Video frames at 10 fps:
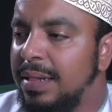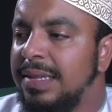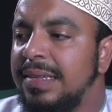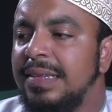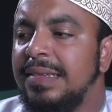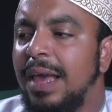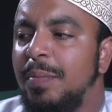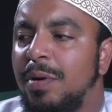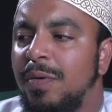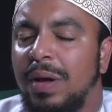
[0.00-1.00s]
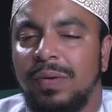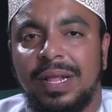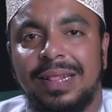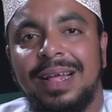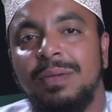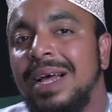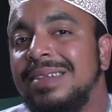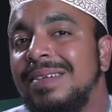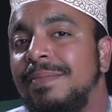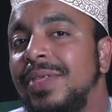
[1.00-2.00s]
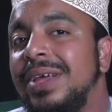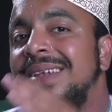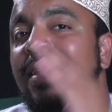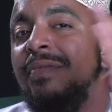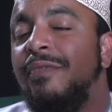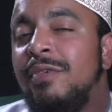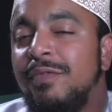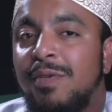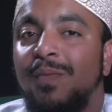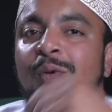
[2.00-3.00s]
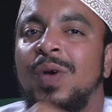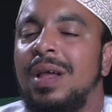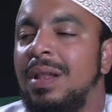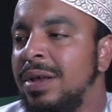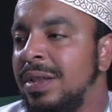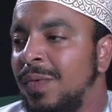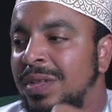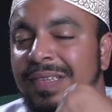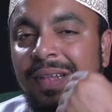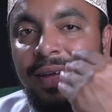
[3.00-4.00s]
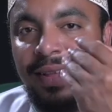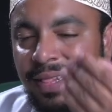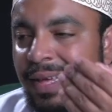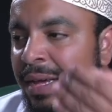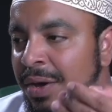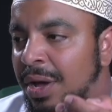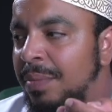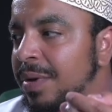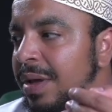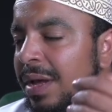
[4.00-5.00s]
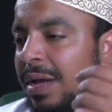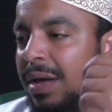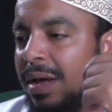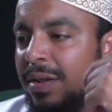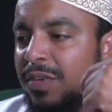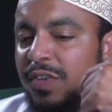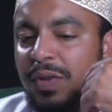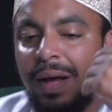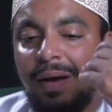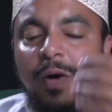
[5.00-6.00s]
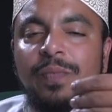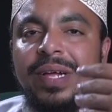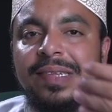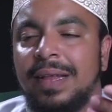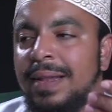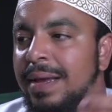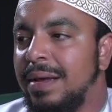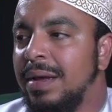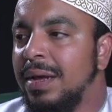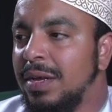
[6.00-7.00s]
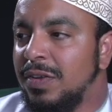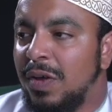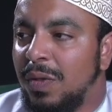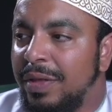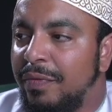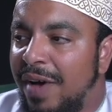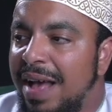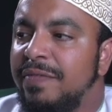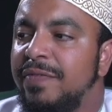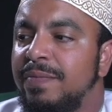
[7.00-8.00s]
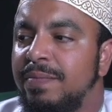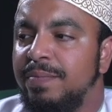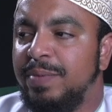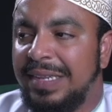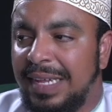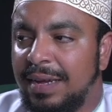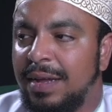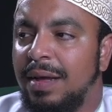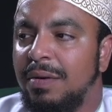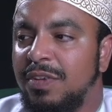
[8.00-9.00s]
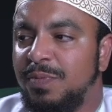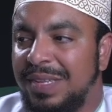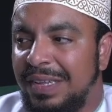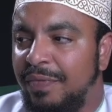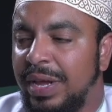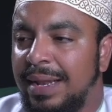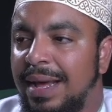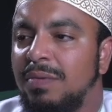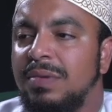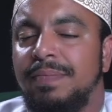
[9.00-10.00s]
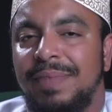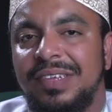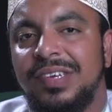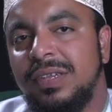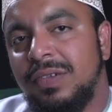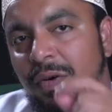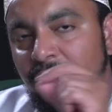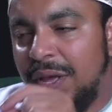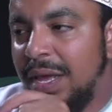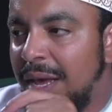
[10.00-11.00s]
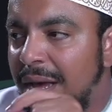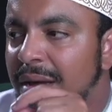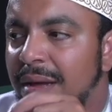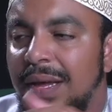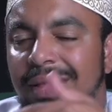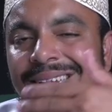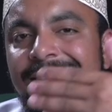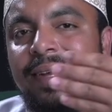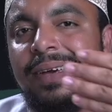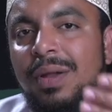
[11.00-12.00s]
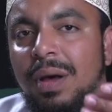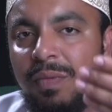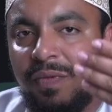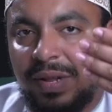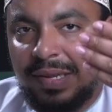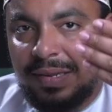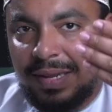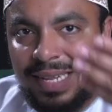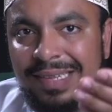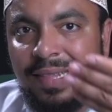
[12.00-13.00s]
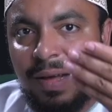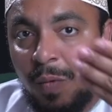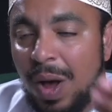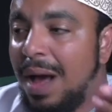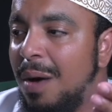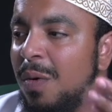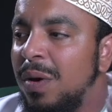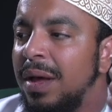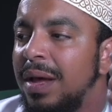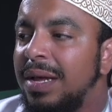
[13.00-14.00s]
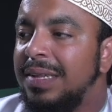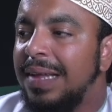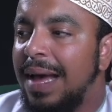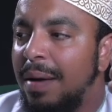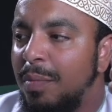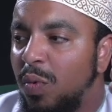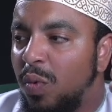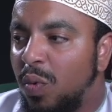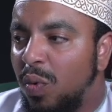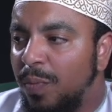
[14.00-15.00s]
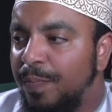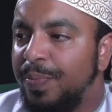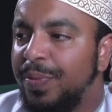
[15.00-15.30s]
This is a pronoun. Now that's something different from what we are learning. We're just learning the i'rab. Understood? I hope that's clear. So the 5 particular or specific nouns mentioned over here, that the i'rab of it is the waw, is abu,